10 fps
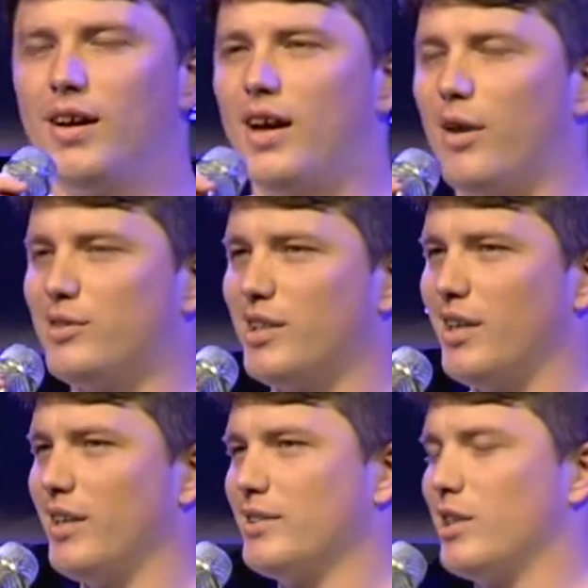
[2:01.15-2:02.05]
I was
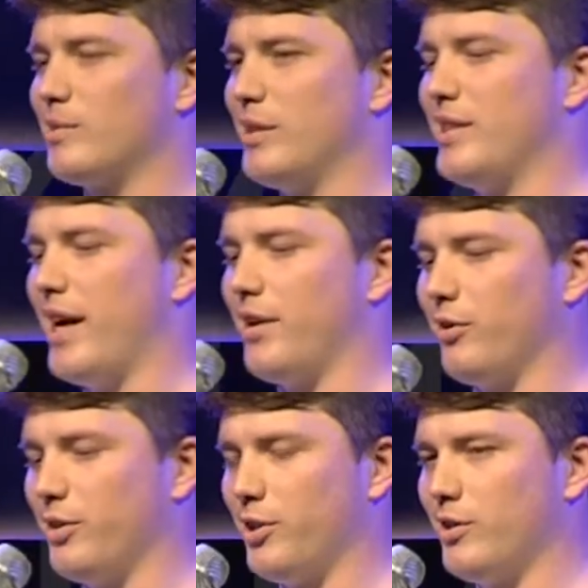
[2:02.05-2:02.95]
uh, talked to my dad
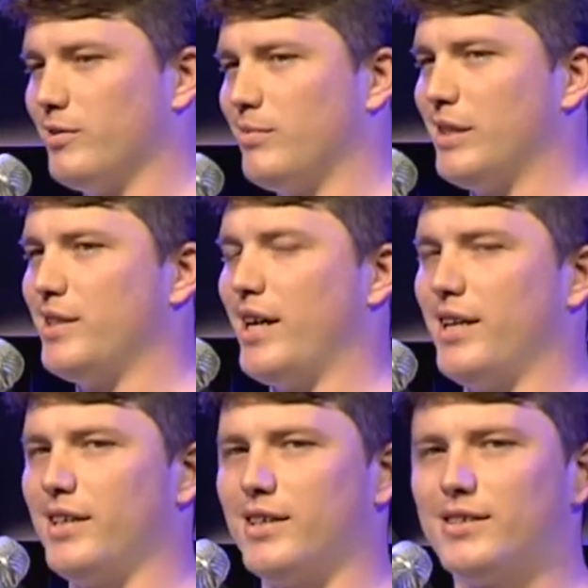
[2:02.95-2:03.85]
earlier. My dad
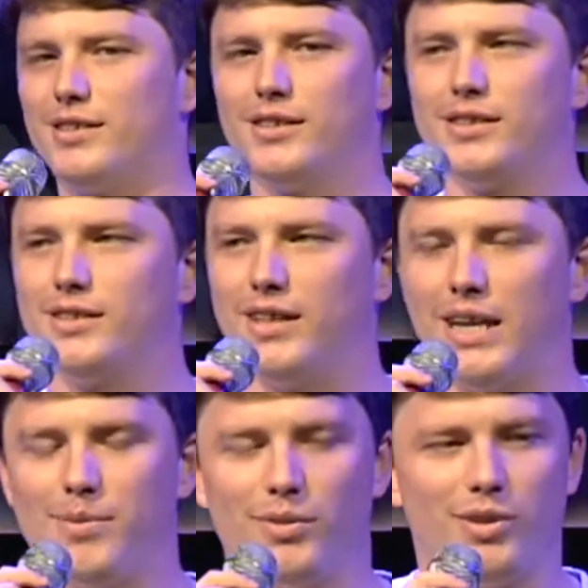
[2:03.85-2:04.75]
uh,
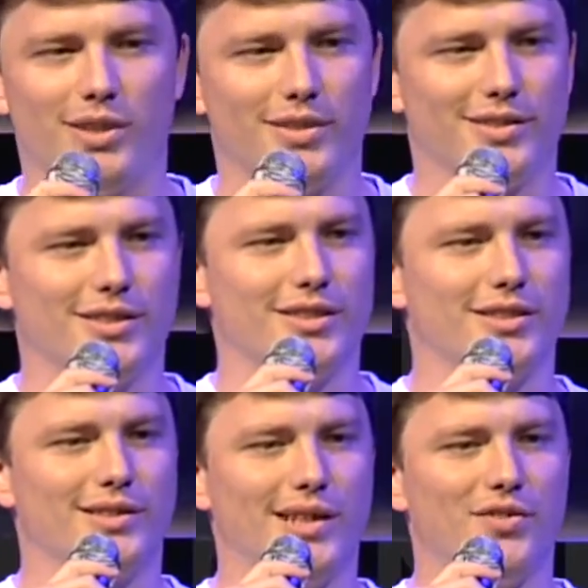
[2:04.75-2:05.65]
had me when he was uh,
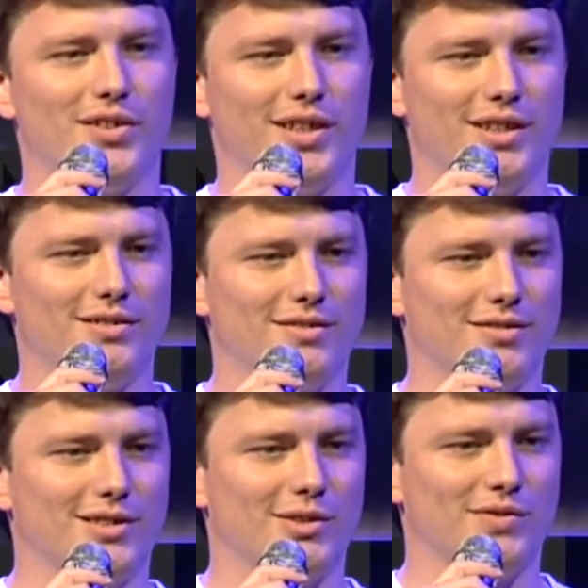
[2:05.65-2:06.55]
17
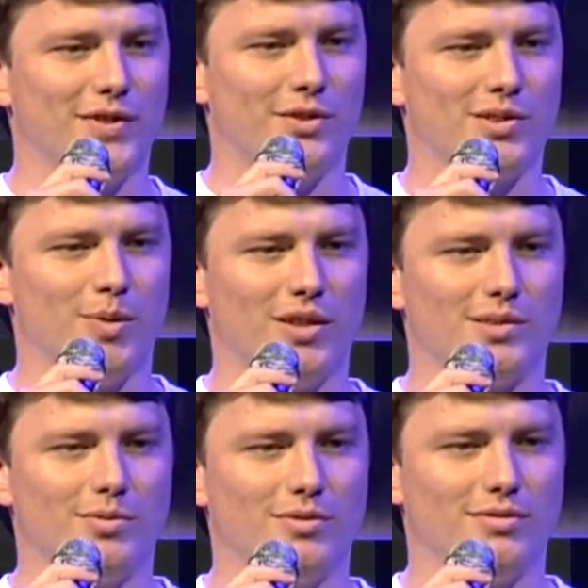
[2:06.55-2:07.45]
because he was very
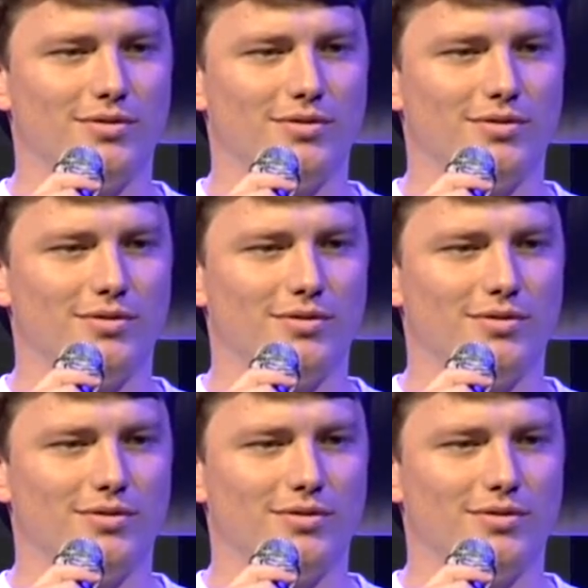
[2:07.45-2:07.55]
responsible.